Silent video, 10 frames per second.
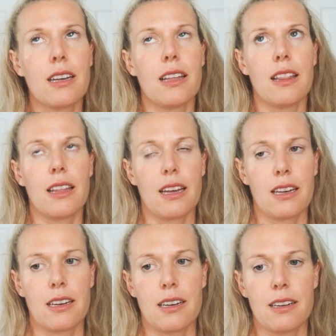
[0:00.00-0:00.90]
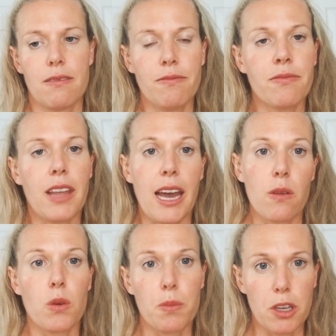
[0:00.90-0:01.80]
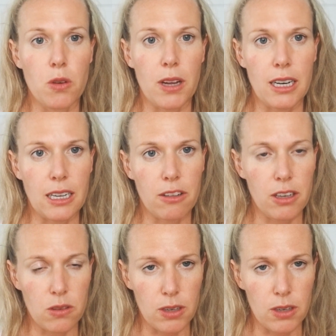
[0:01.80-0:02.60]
then that would put you at an increased